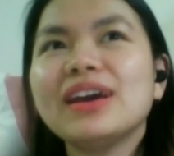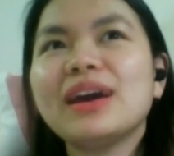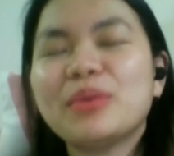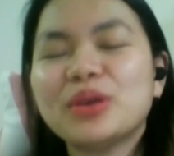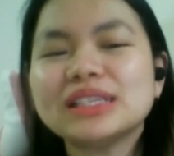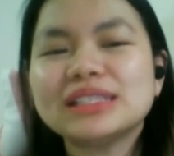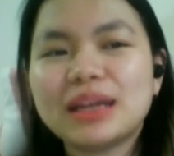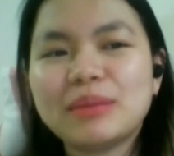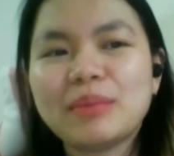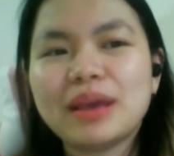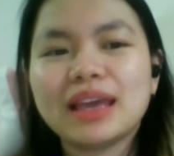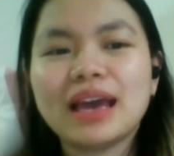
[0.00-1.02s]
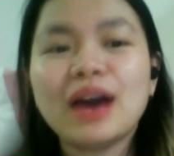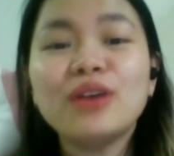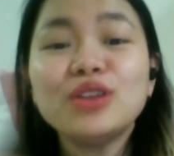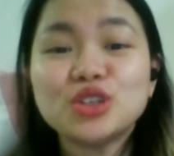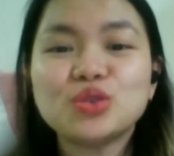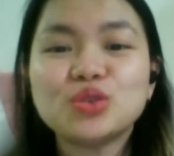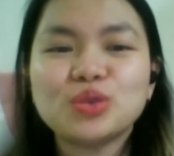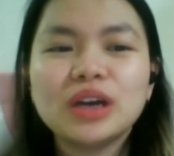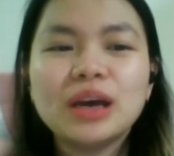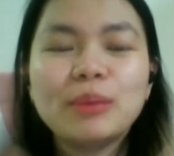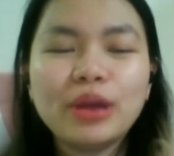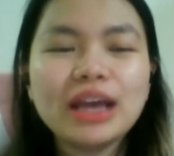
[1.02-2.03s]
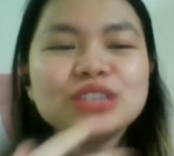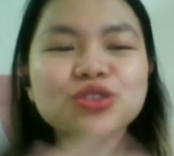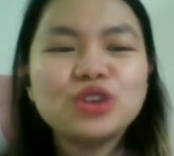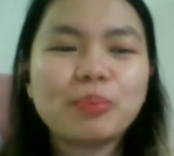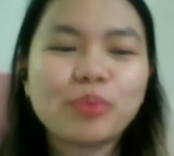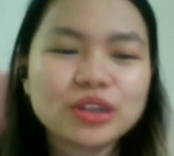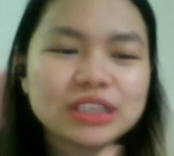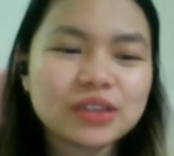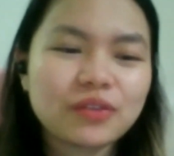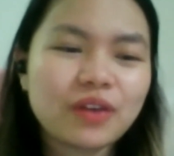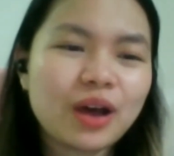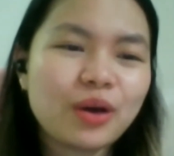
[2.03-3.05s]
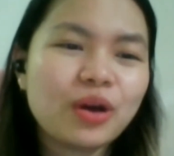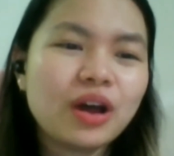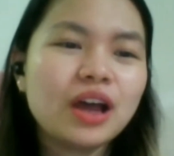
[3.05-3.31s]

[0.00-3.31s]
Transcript: I want to start making. How did you bring us through the process of how